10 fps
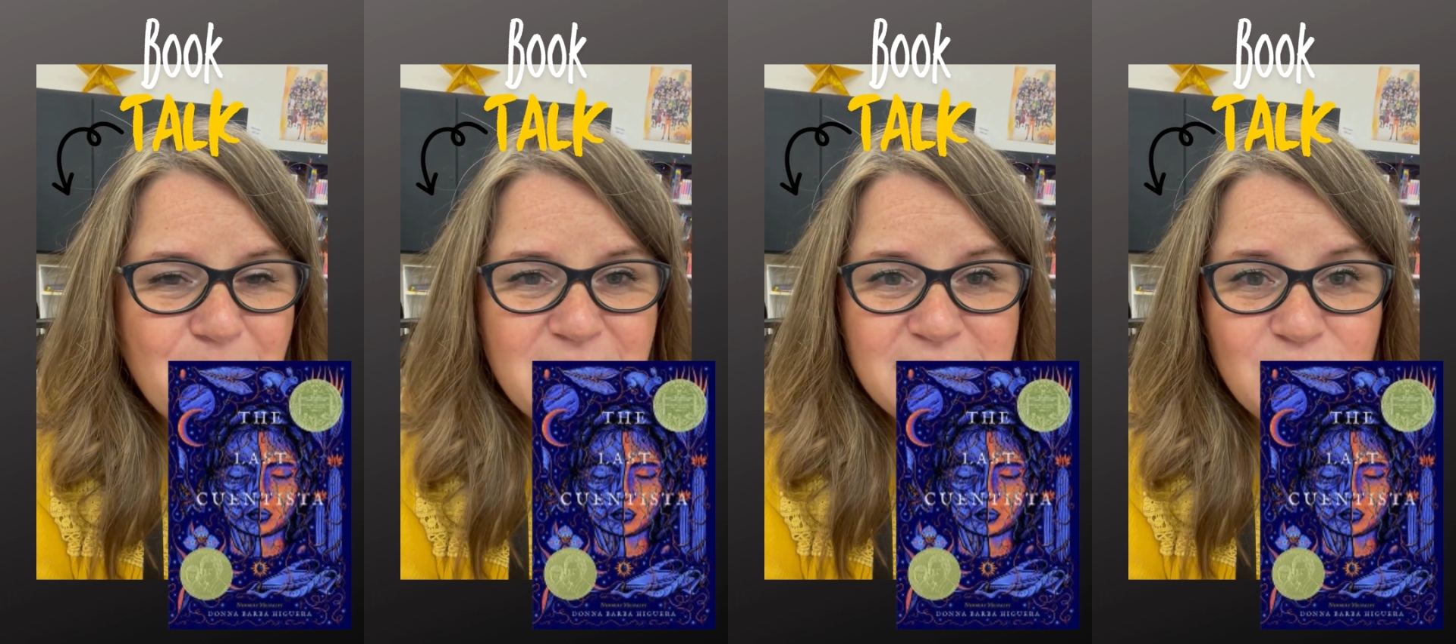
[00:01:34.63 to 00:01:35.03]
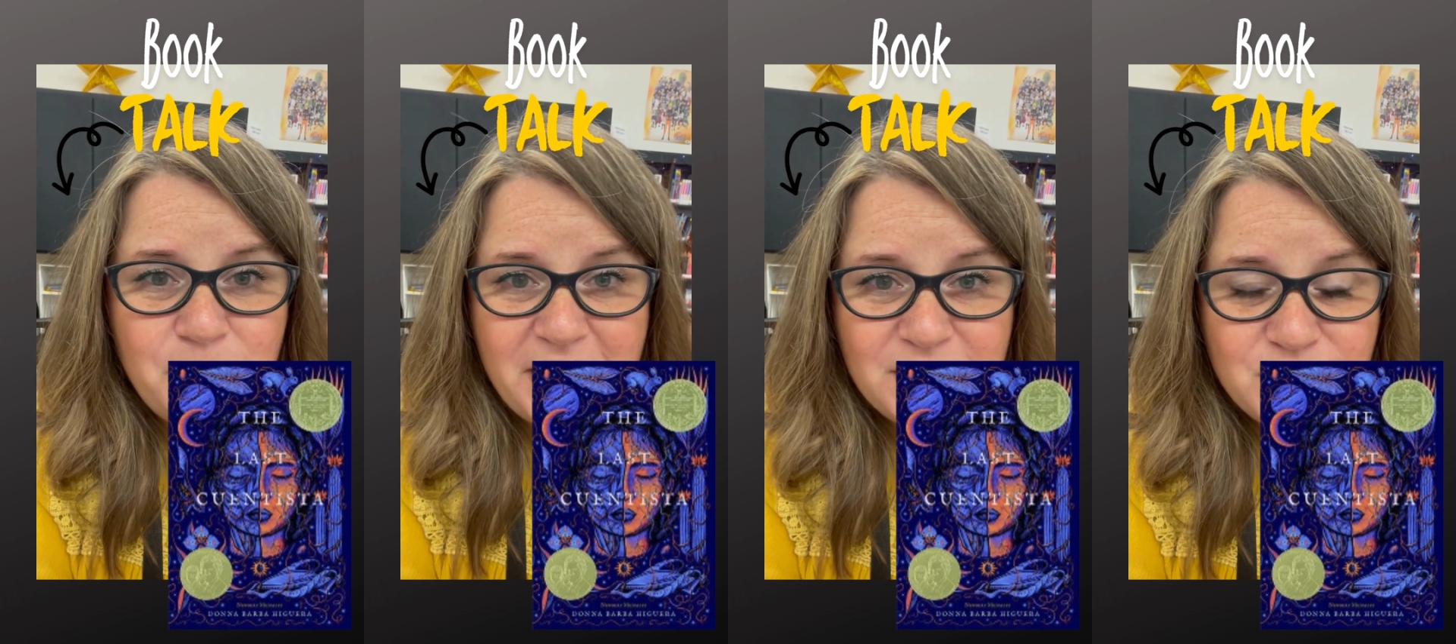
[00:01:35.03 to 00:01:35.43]
So
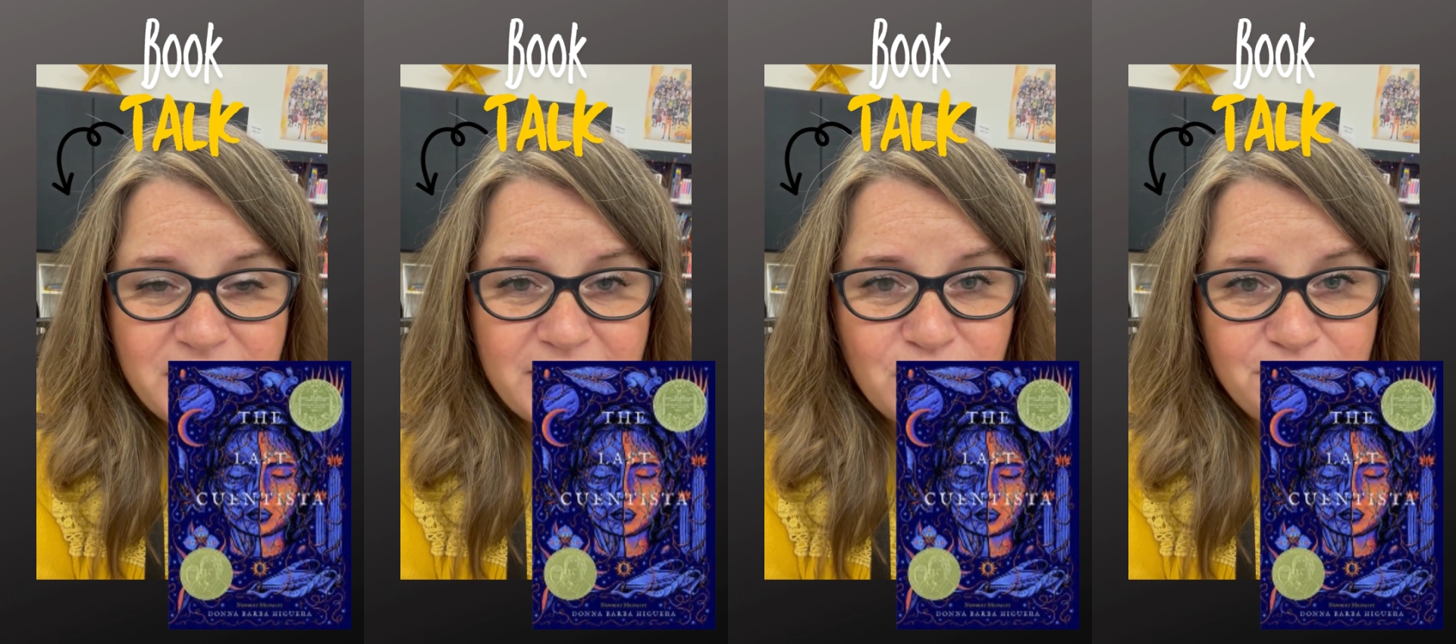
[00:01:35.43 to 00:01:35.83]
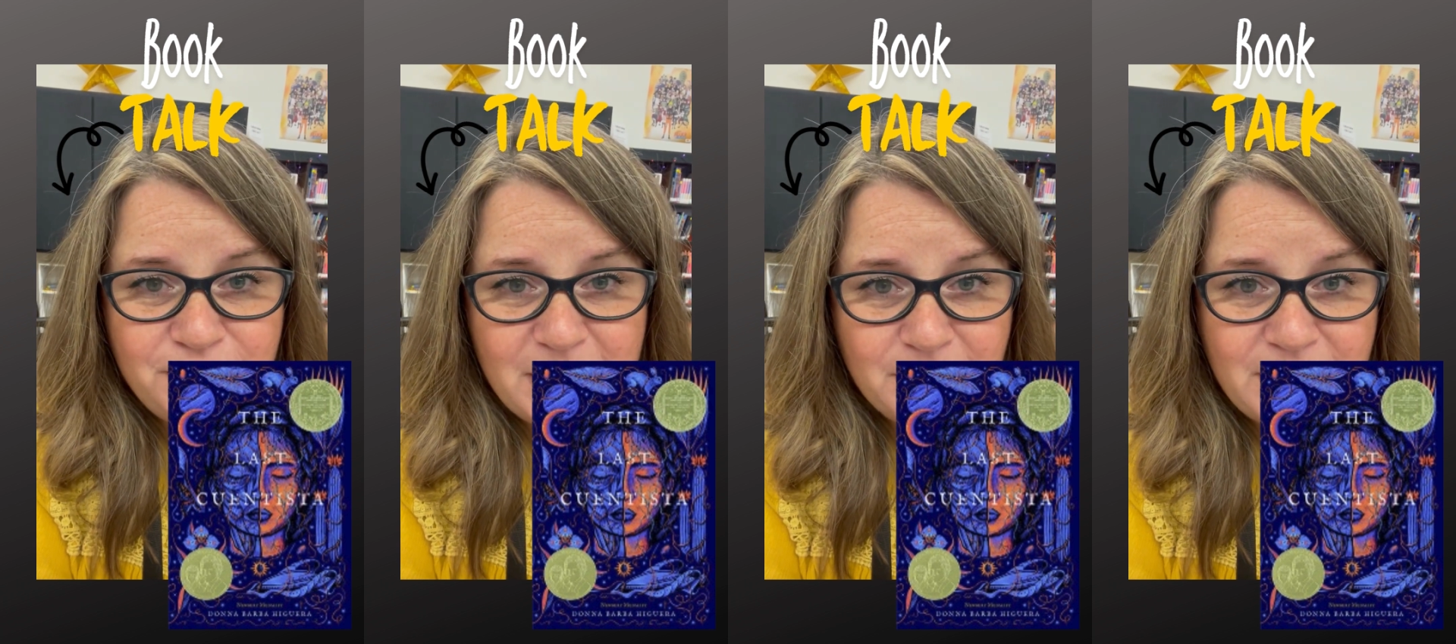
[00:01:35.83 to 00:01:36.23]
Petra and her
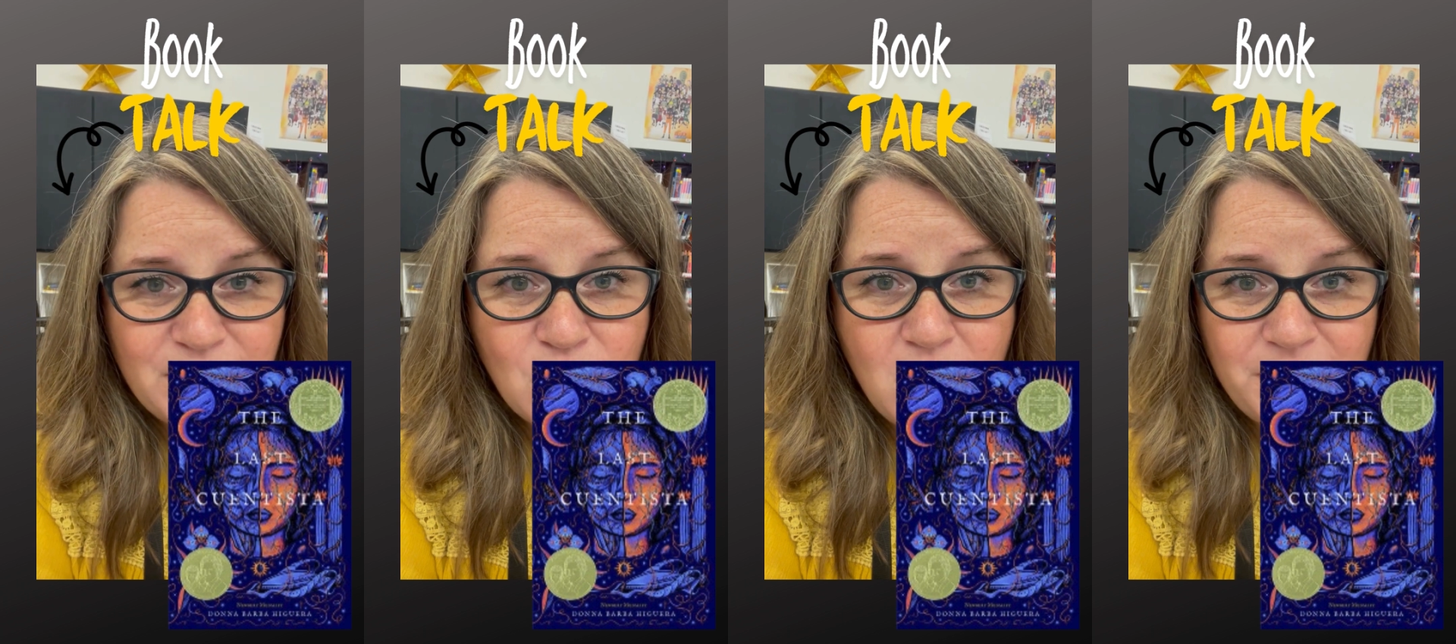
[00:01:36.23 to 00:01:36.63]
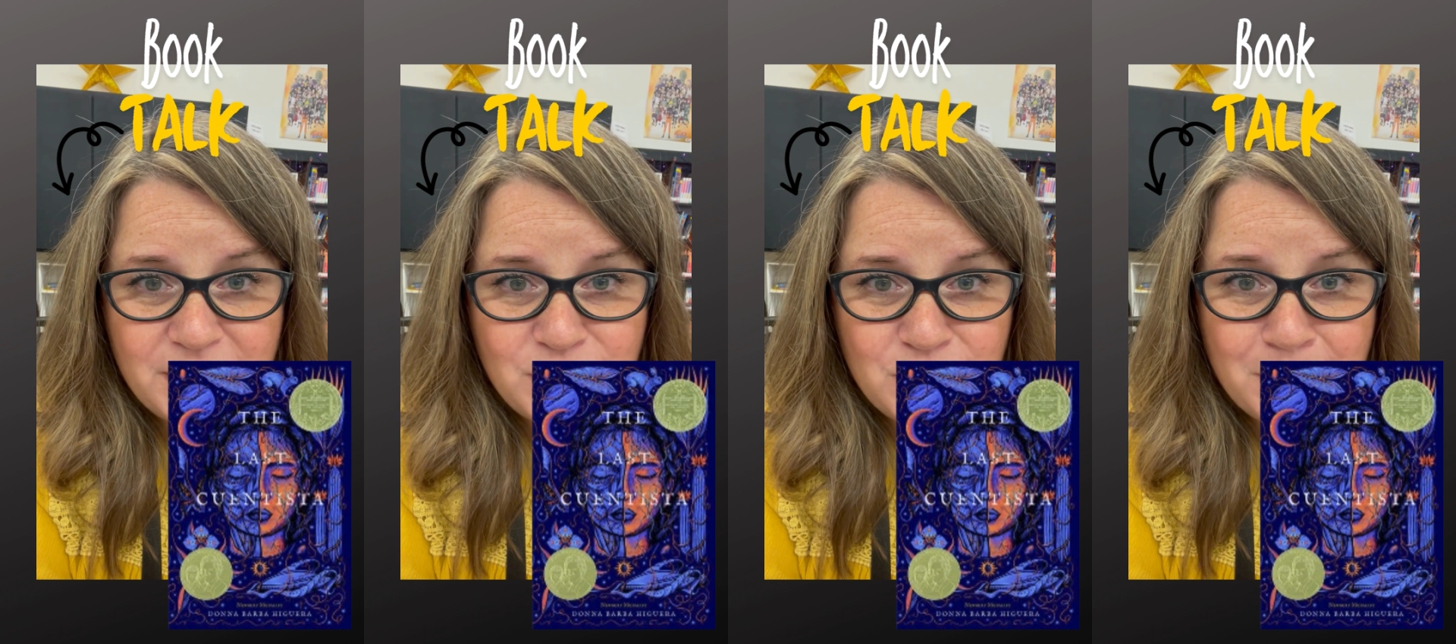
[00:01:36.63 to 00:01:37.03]
family go on
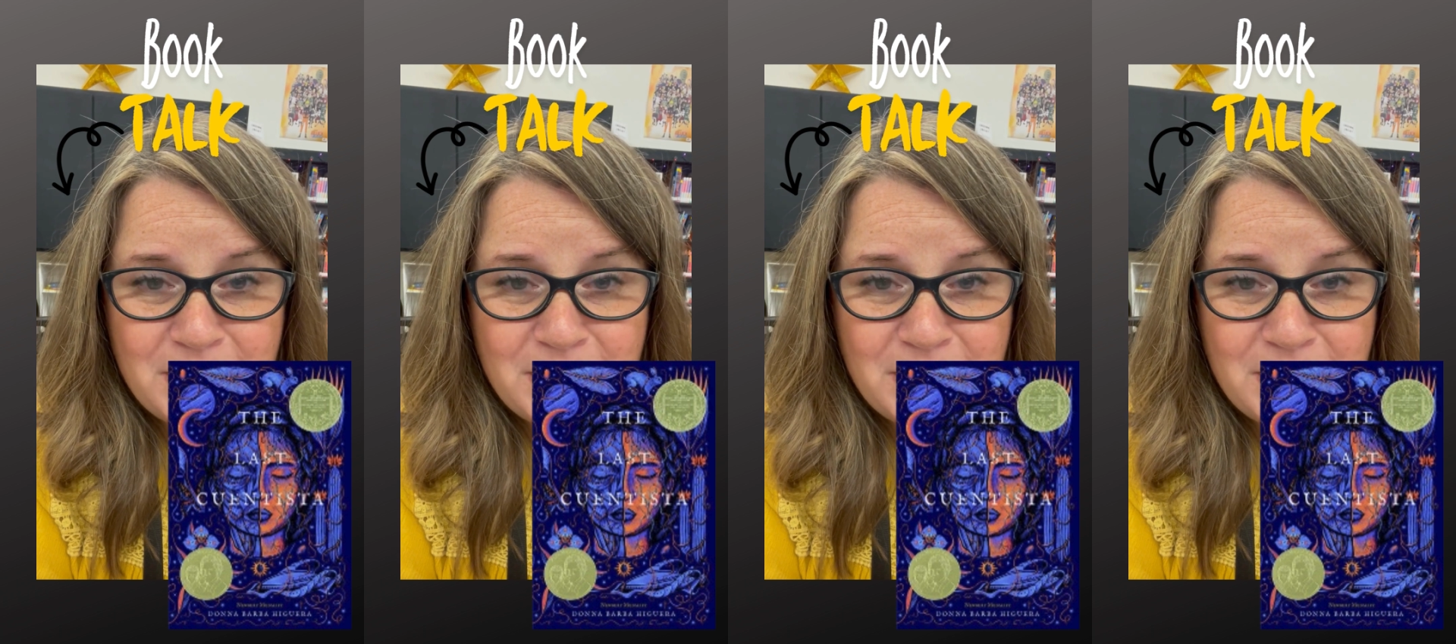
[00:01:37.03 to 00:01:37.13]
this ship,